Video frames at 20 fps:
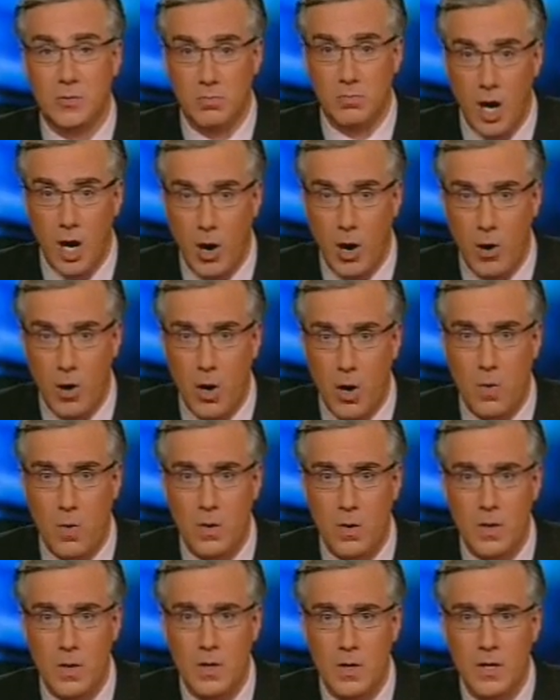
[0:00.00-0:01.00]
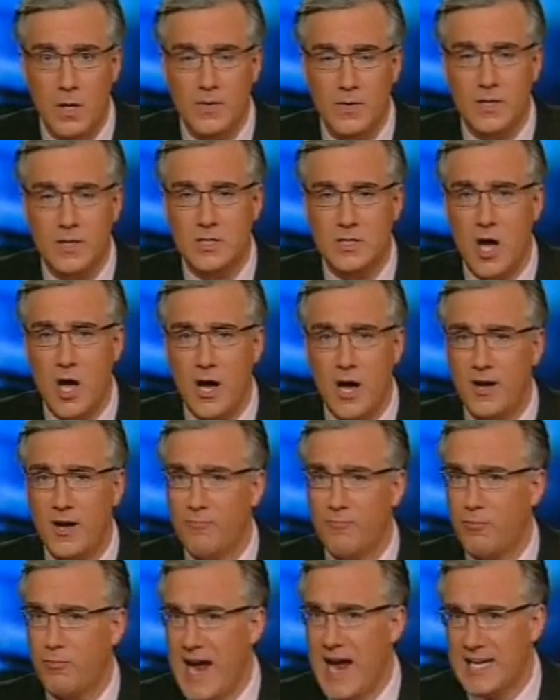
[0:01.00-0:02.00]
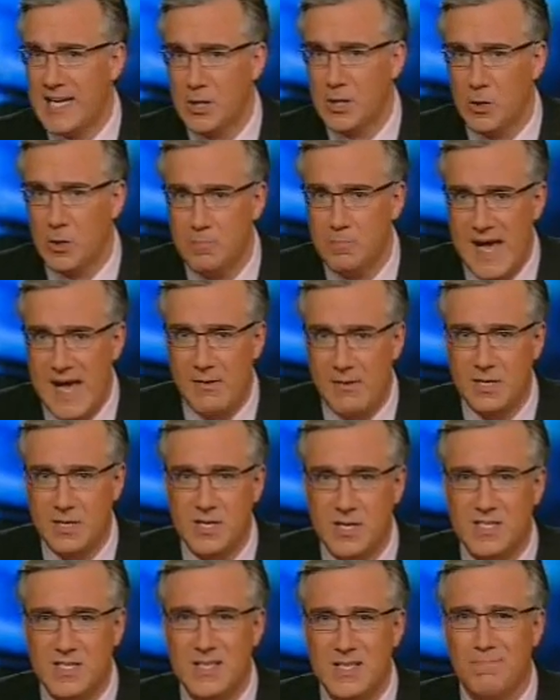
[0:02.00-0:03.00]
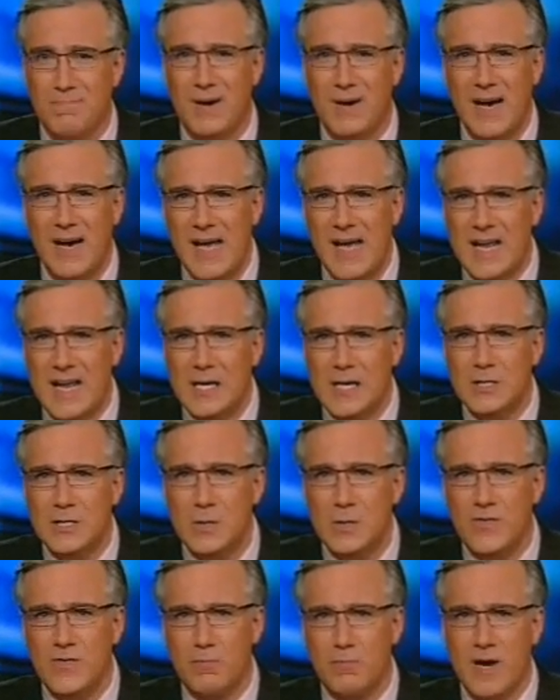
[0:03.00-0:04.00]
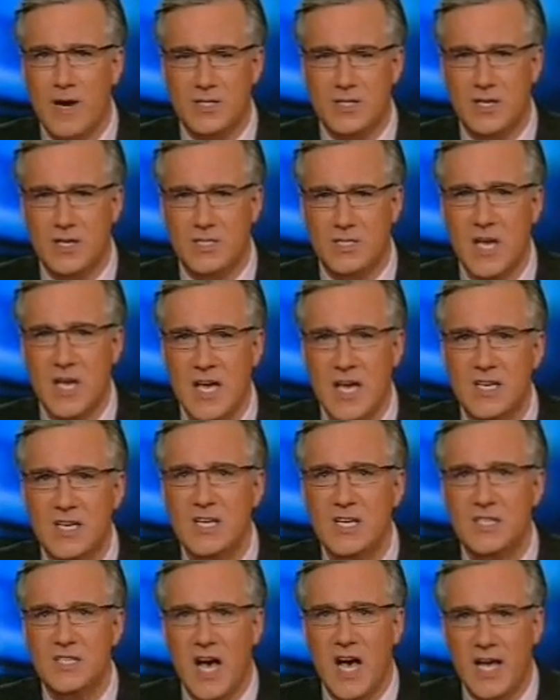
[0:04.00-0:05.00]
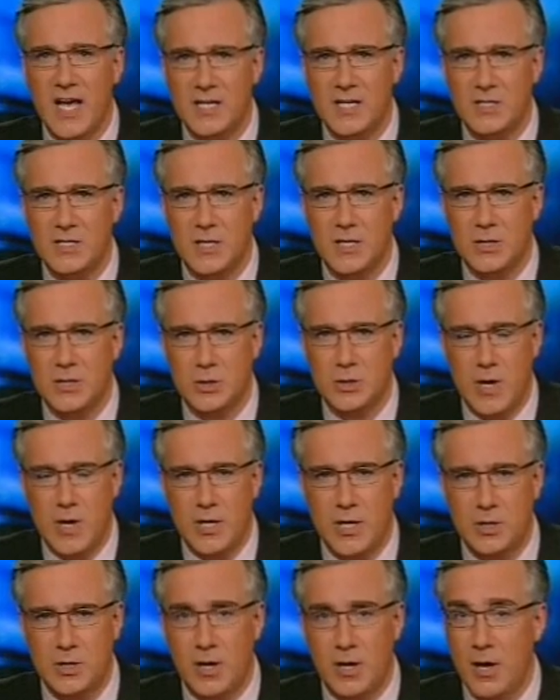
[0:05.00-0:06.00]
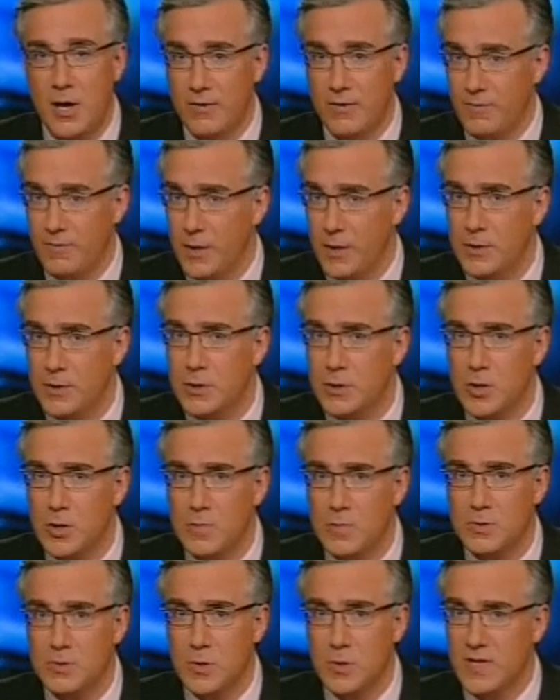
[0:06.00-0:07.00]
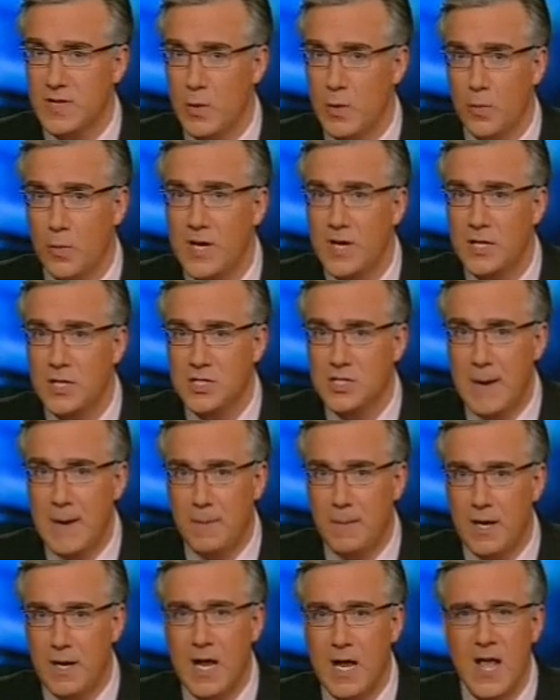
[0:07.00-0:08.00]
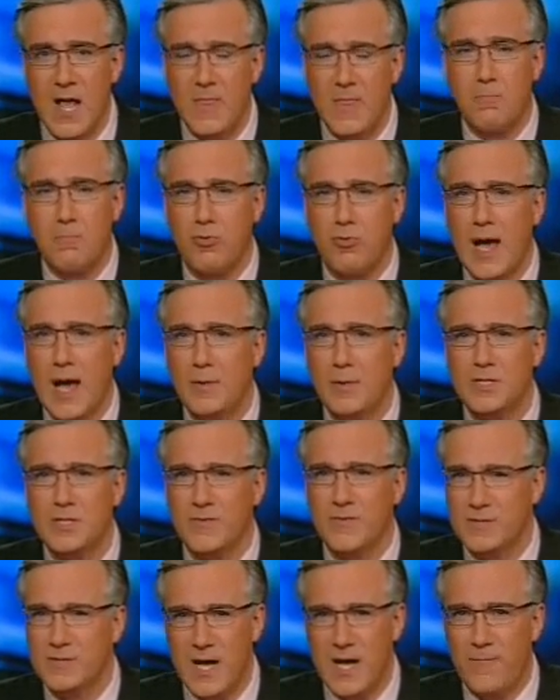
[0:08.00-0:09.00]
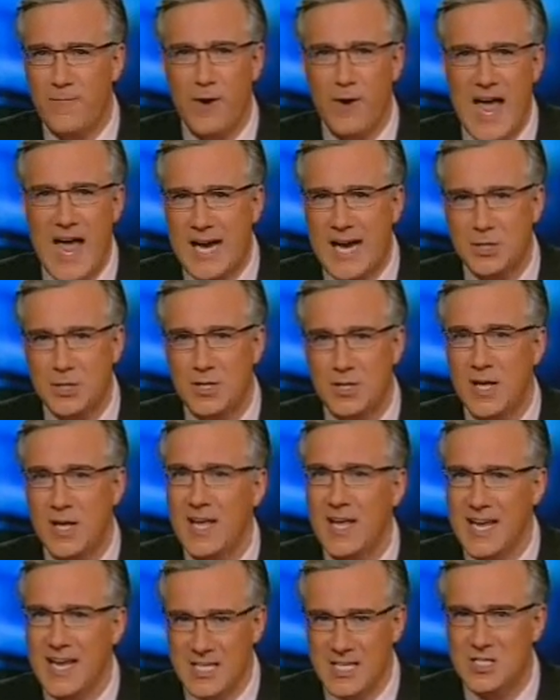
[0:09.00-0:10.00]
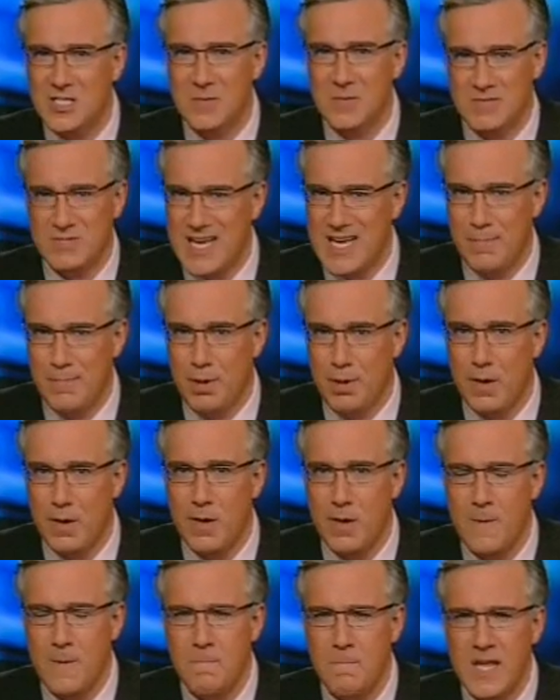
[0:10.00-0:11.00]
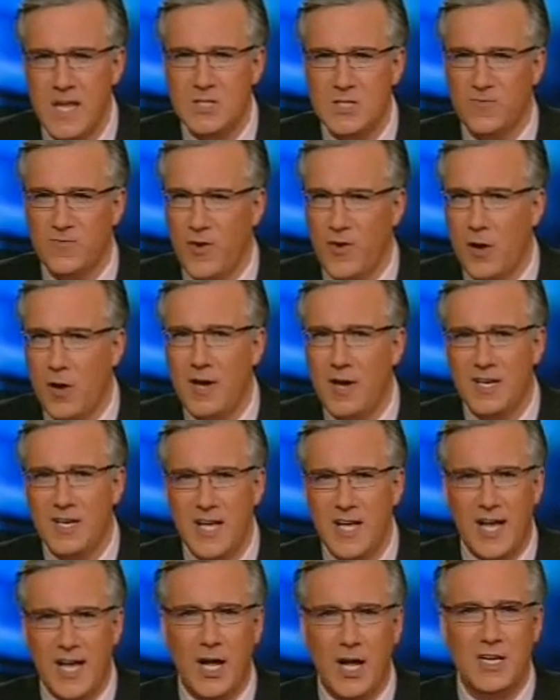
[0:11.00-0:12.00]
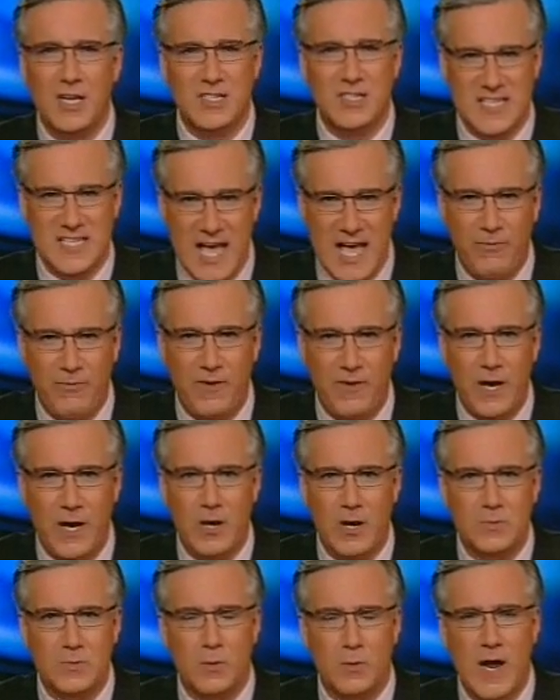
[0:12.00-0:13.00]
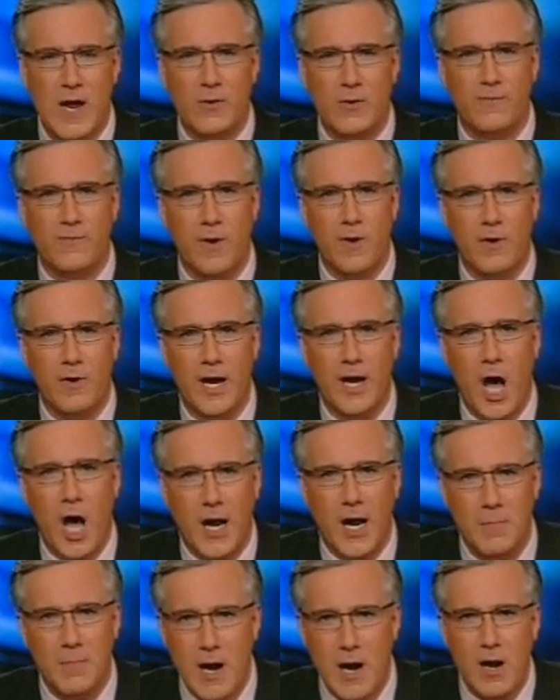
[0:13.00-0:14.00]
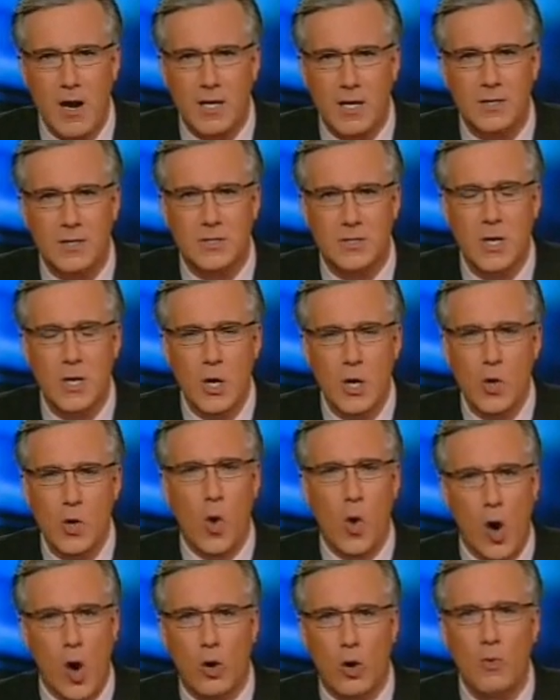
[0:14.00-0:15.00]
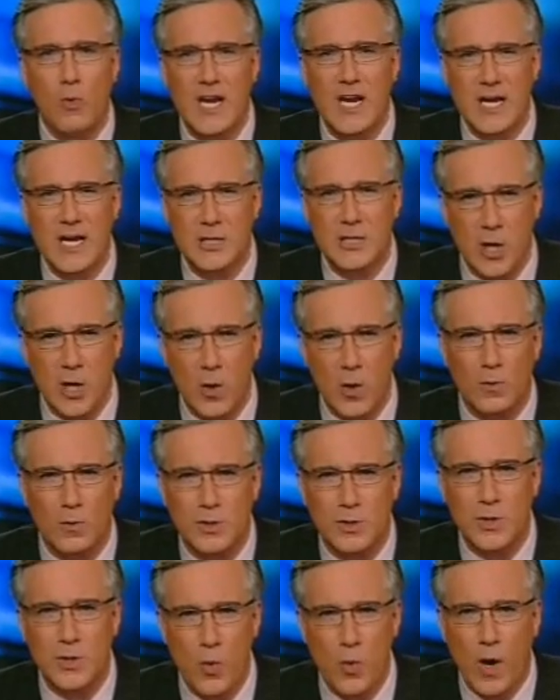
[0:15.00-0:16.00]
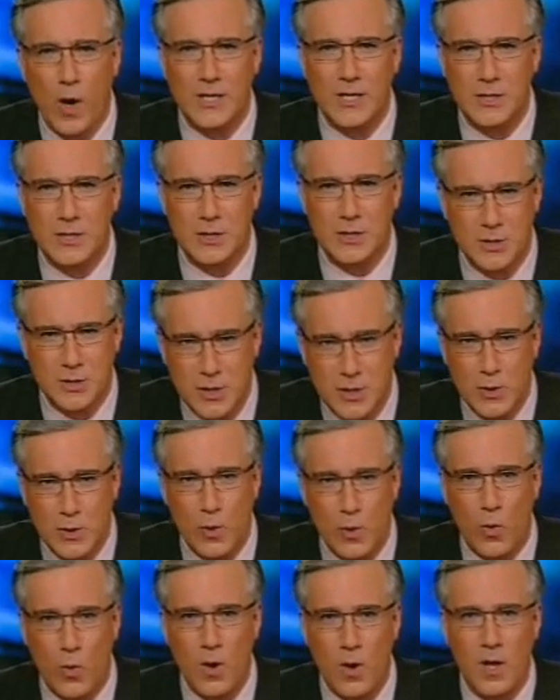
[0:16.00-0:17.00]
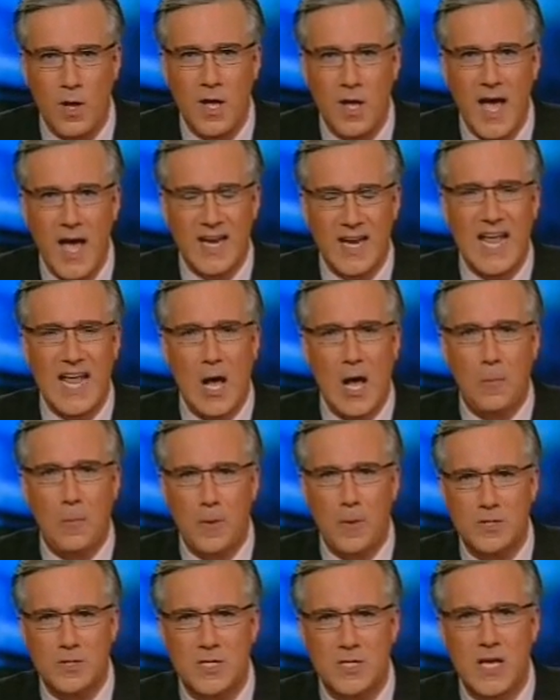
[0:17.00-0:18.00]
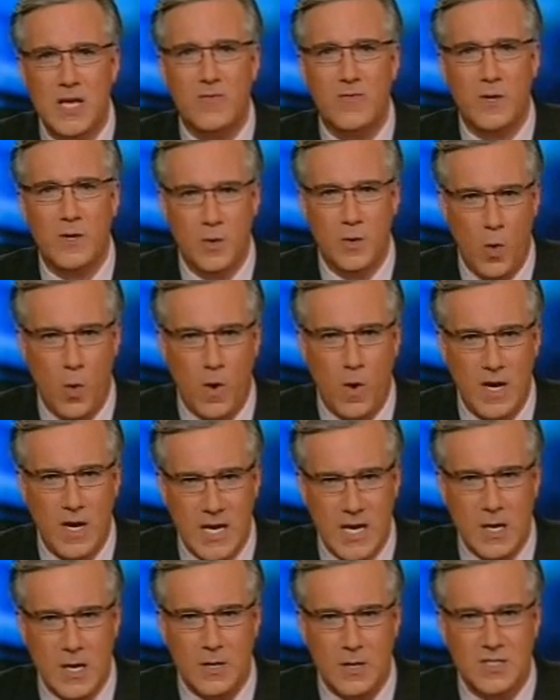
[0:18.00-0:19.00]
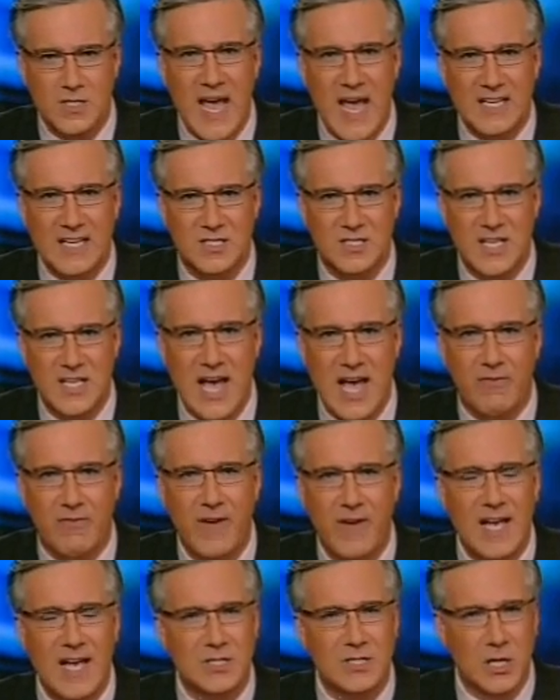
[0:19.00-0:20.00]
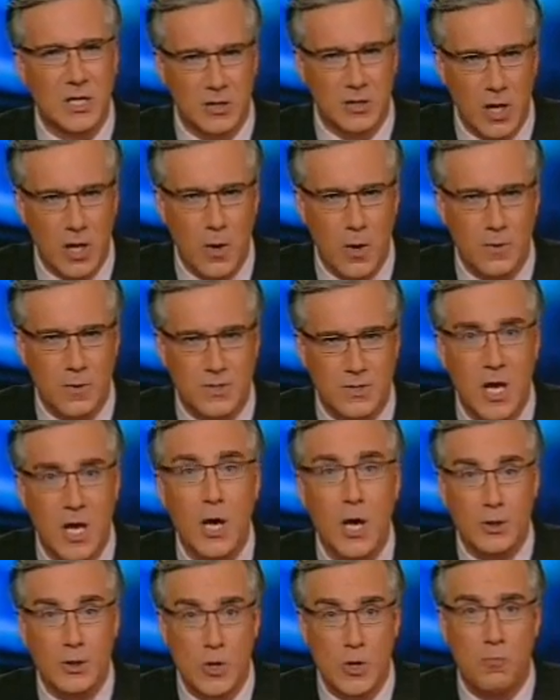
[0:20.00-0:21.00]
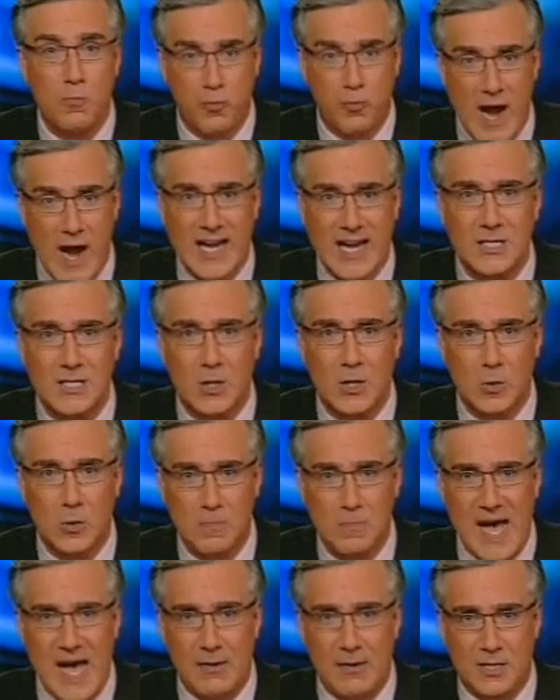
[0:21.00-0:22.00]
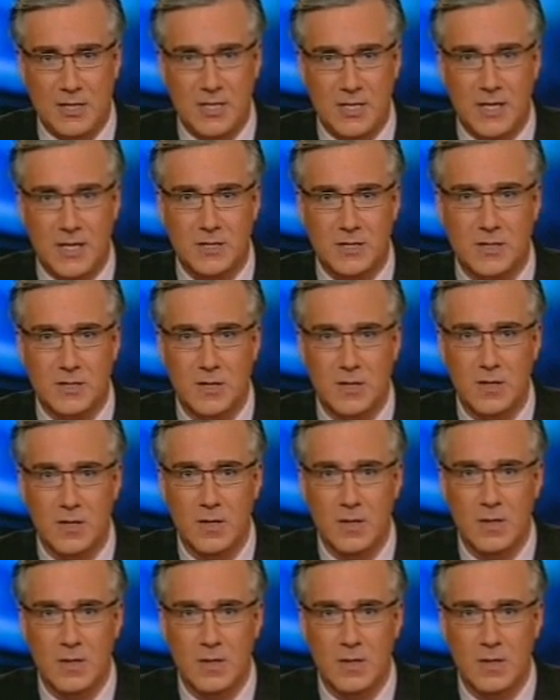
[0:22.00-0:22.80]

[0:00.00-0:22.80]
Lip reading: tomorrow. The talk of practical politics, the buying into of the president's dishonest construction, fund the troops or they will be in jeopardy, the promise of tougher action in September, is falling not on deaf ears, but rather falling on Americans who already told you what to do and now perceive your ears as deaf, as closed to practical politics.